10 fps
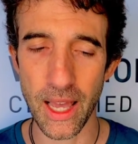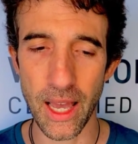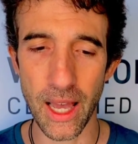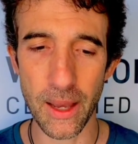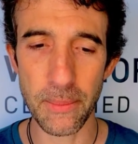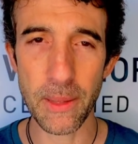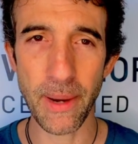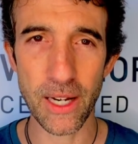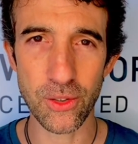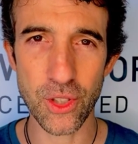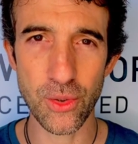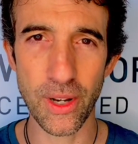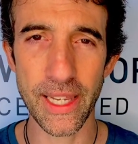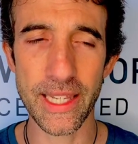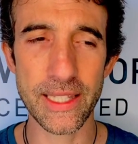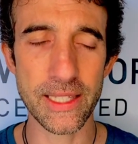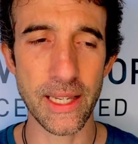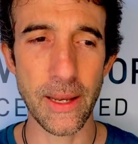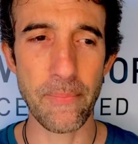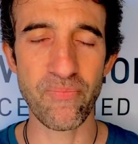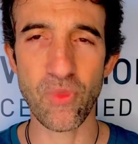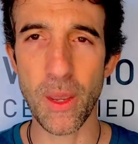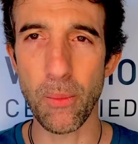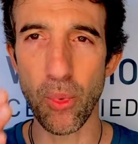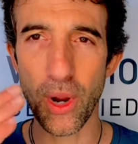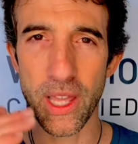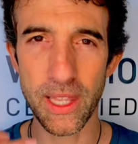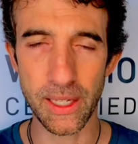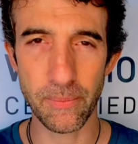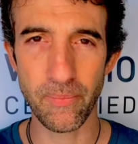I mean, by controlling it, breathing.